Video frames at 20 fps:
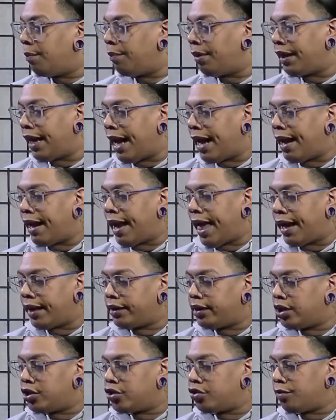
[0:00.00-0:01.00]
But I
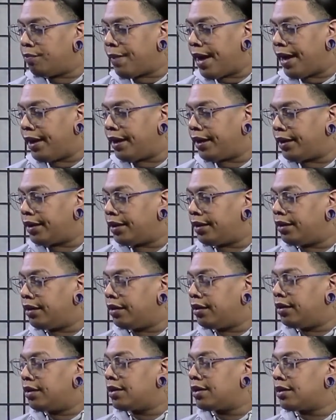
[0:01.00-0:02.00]
like the dramatic
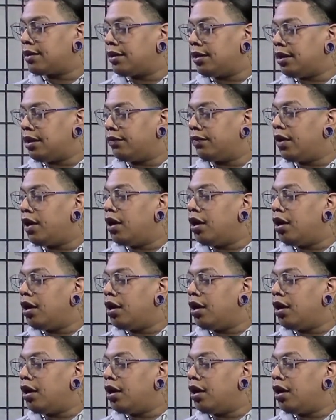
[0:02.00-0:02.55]
sleeve.